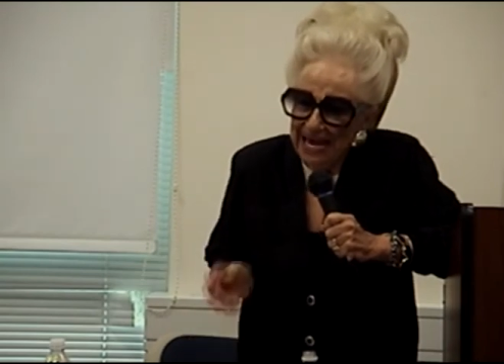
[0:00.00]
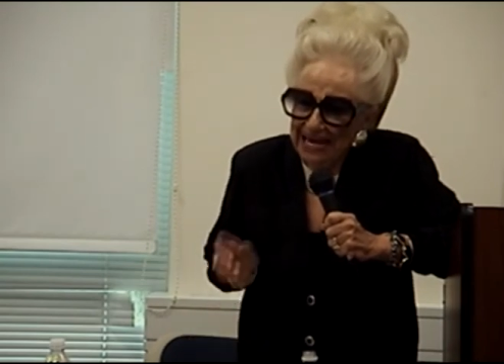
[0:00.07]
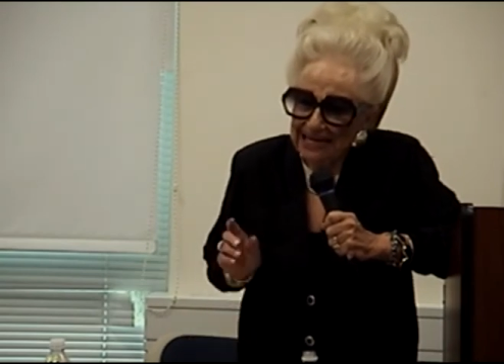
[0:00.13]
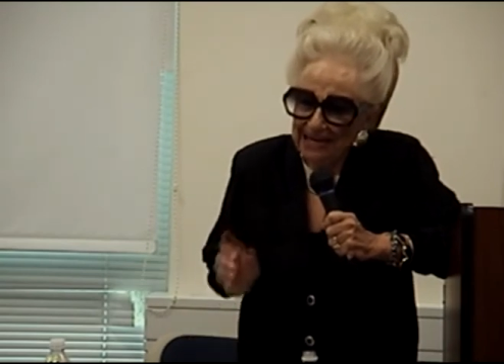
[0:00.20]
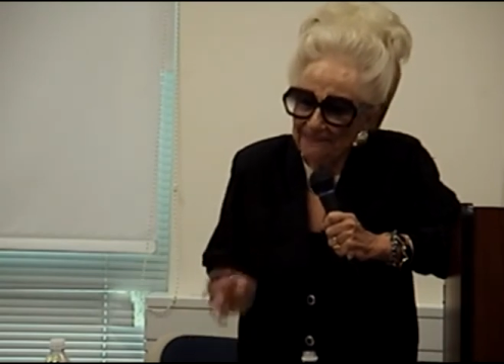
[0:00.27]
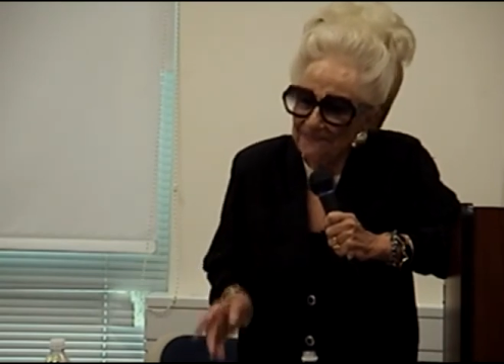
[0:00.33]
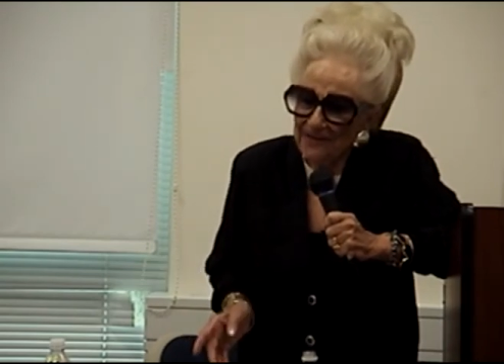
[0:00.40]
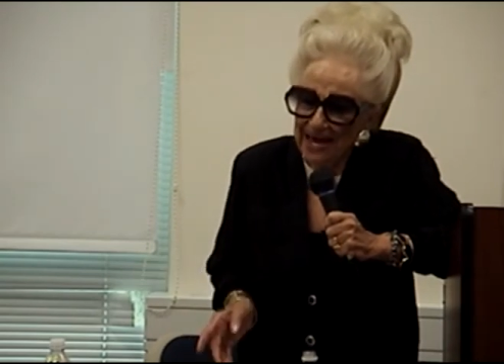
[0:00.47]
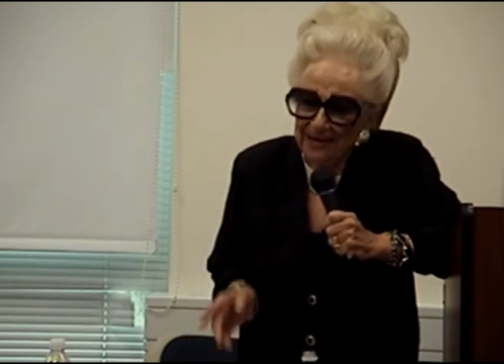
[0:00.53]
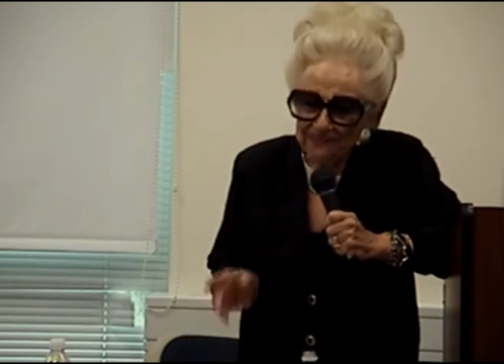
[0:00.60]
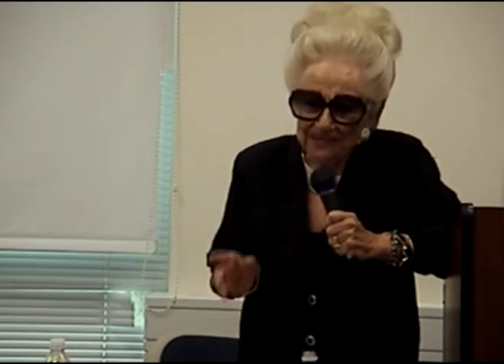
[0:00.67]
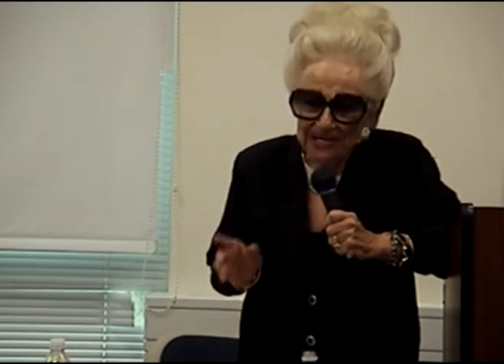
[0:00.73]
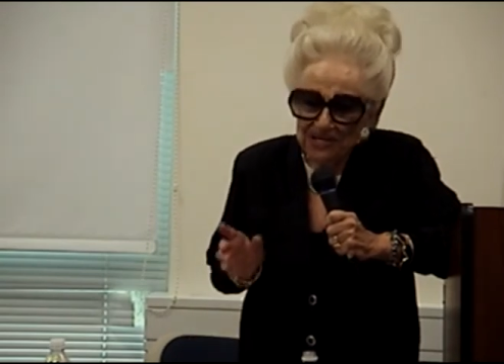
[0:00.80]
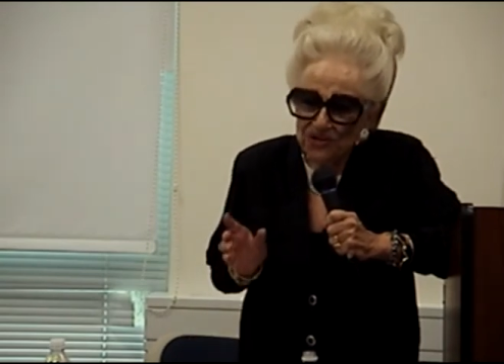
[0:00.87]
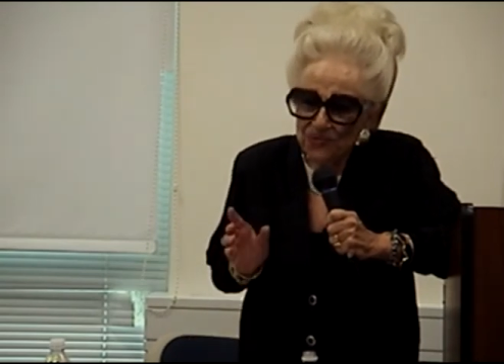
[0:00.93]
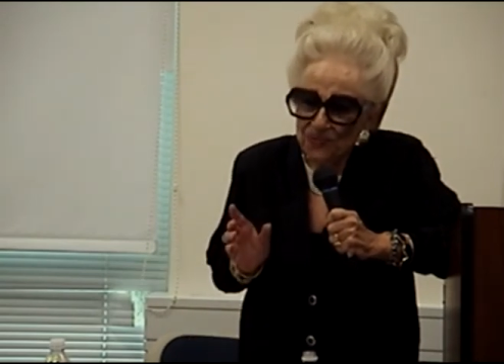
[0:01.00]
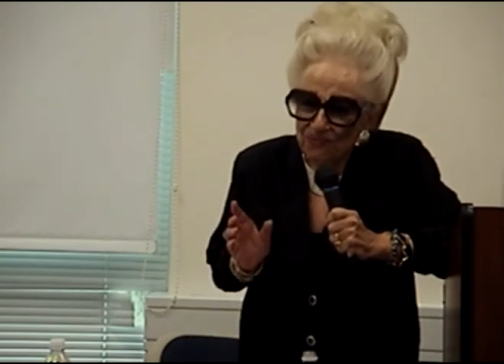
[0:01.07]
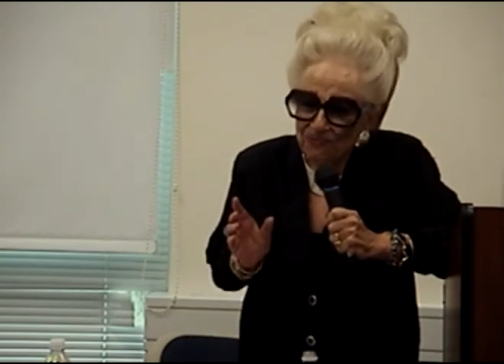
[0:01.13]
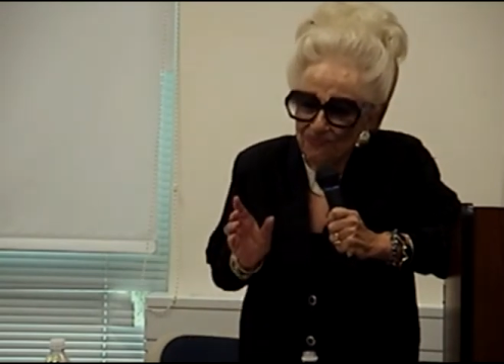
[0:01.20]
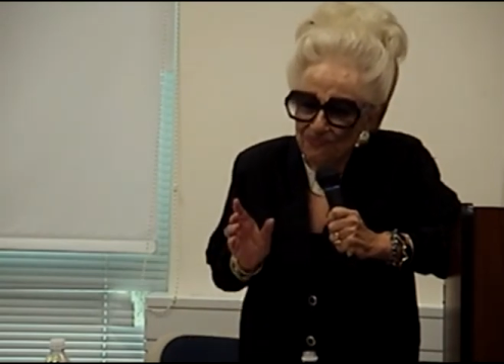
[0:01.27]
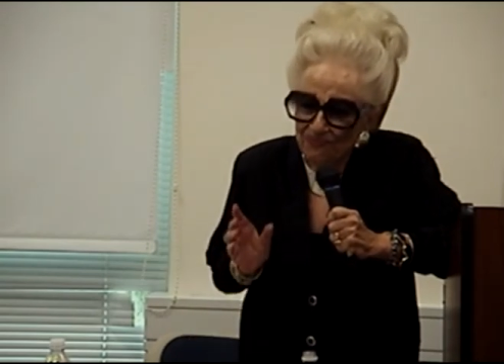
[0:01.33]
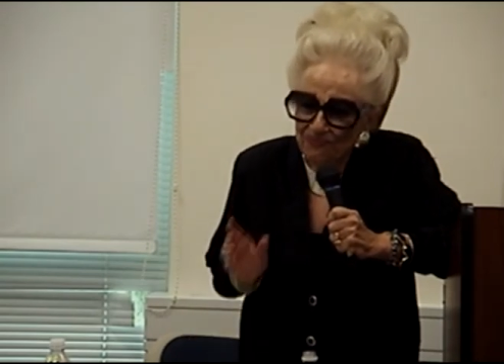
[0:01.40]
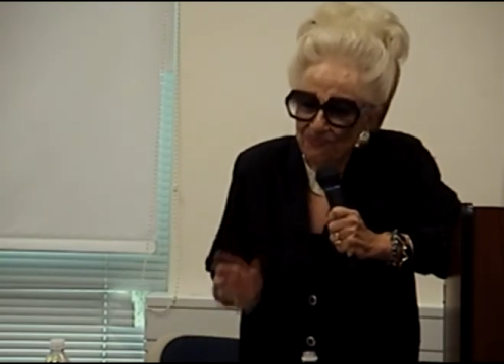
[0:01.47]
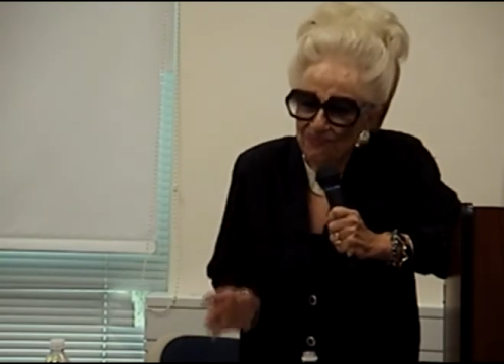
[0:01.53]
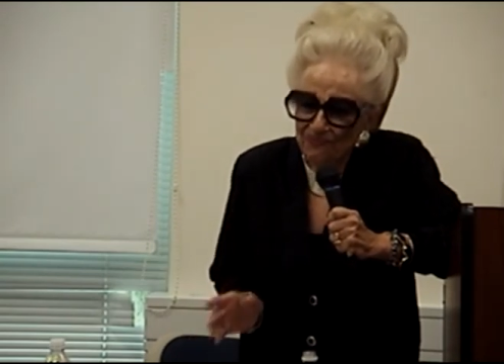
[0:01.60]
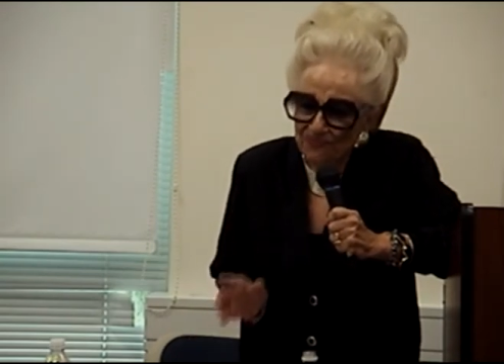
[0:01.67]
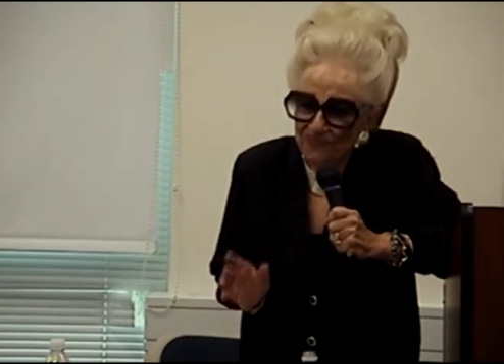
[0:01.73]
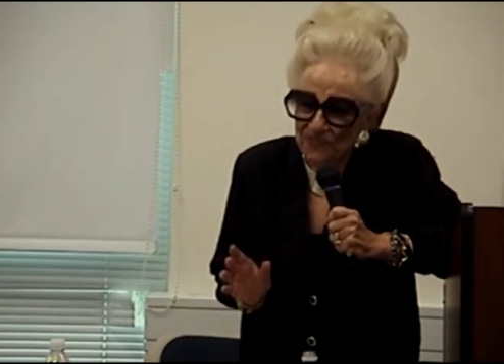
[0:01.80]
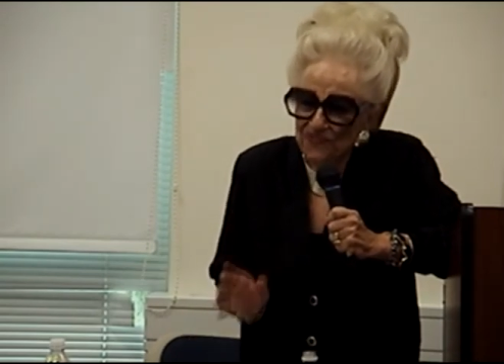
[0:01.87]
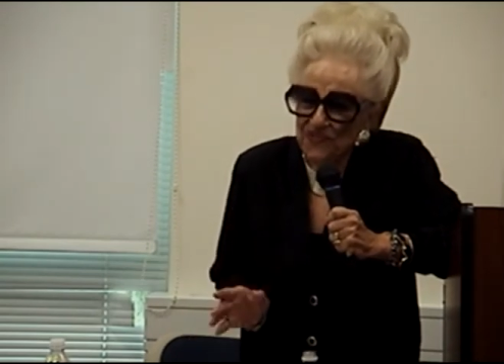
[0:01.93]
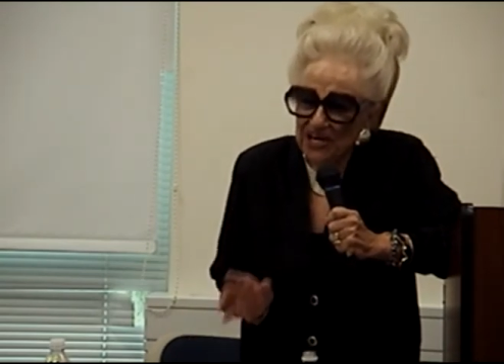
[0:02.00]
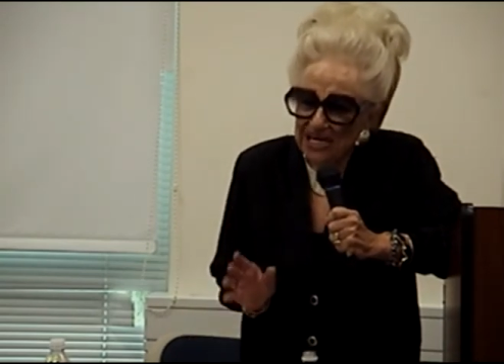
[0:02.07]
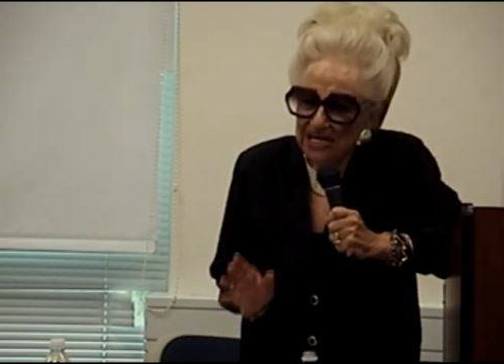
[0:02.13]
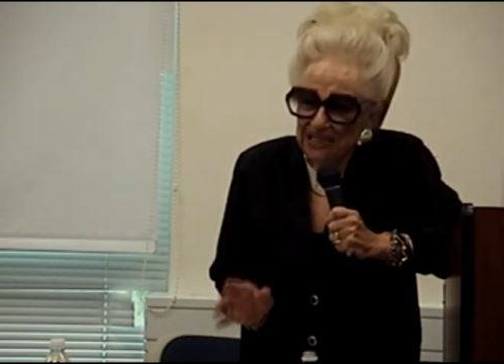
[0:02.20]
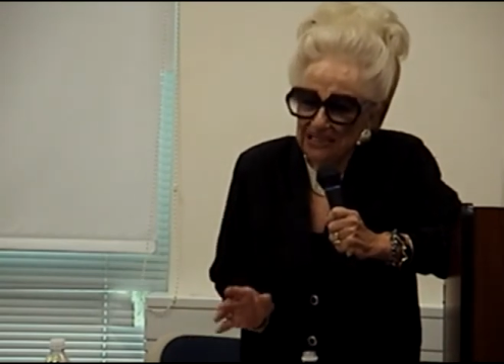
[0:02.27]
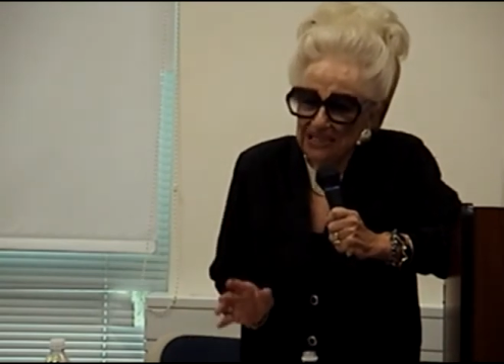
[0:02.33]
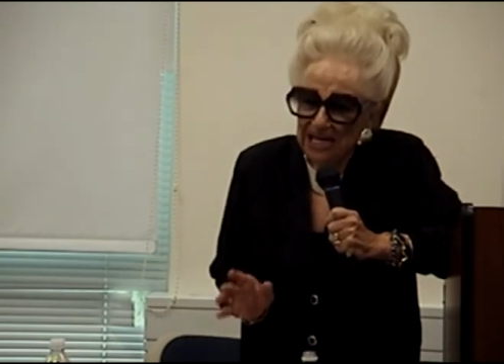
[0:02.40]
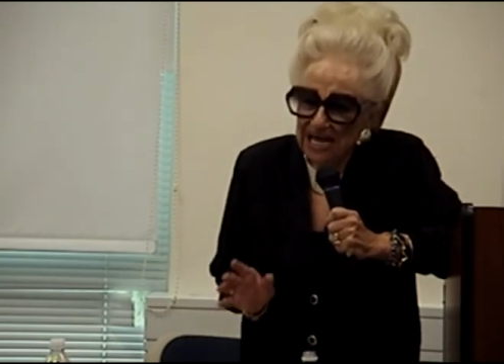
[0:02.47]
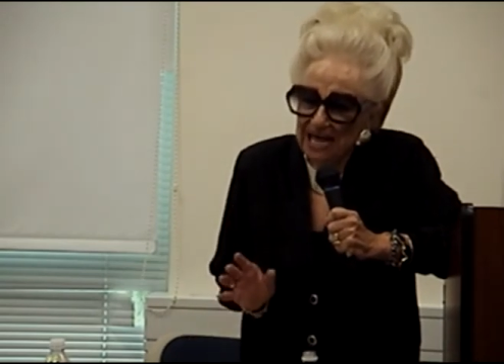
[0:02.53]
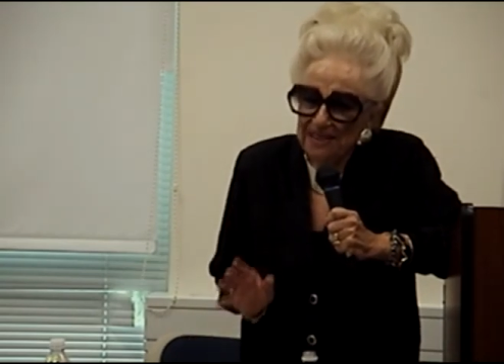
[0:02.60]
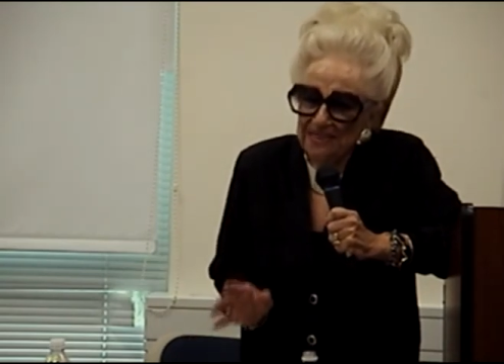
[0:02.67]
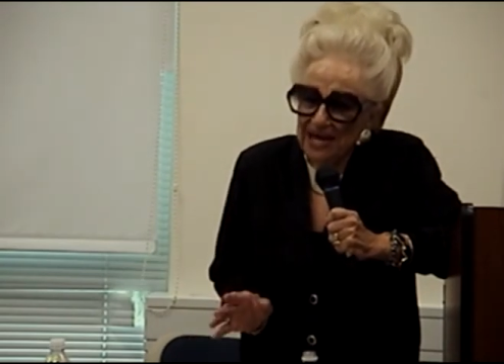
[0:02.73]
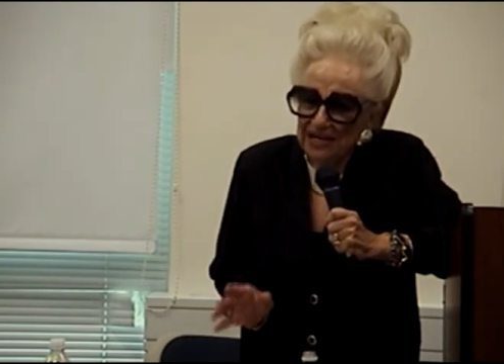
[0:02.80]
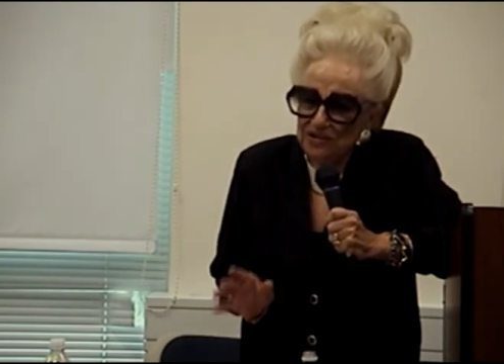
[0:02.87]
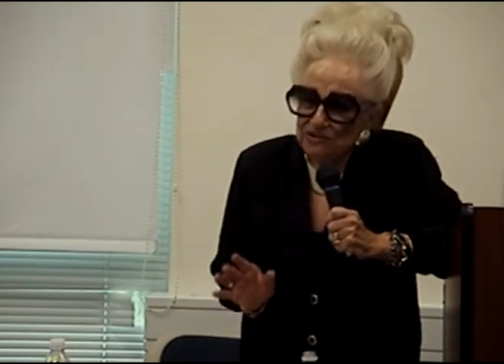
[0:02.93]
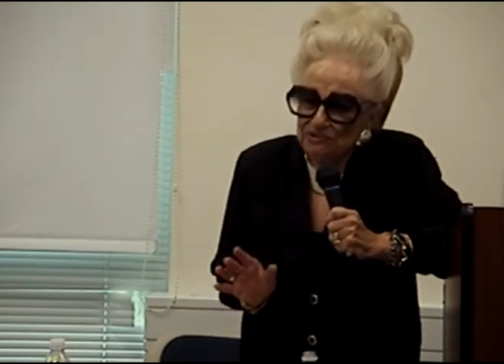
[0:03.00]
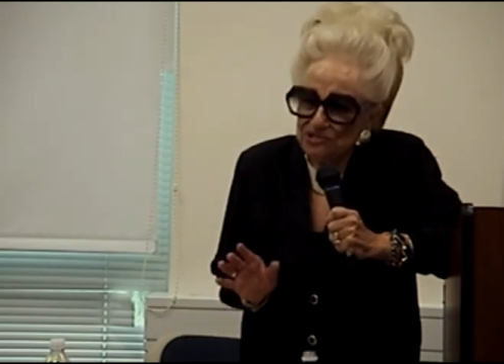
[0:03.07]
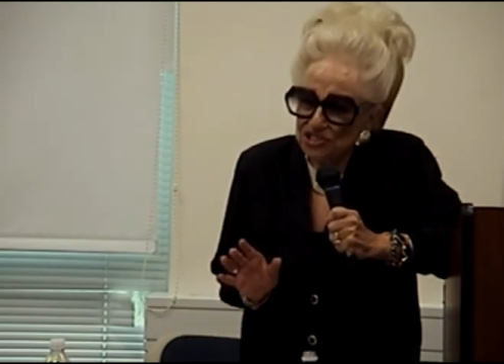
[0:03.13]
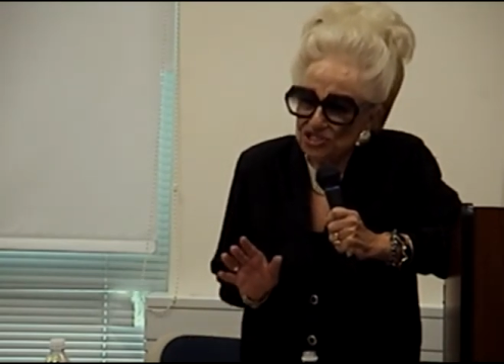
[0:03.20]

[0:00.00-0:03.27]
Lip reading: And if ever you feel that you